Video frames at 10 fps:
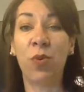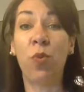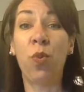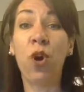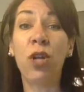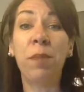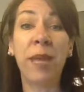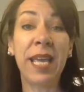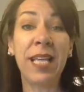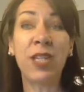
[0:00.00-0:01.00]
world
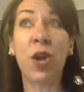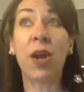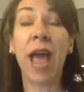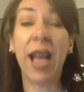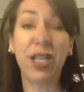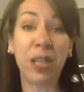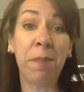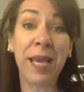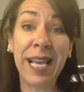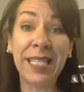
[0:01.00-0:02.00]
peace, or actually
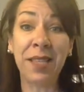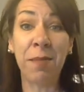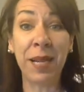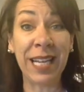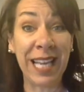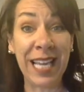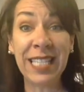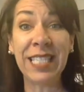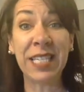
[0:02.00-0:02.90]
peace in the Middle East,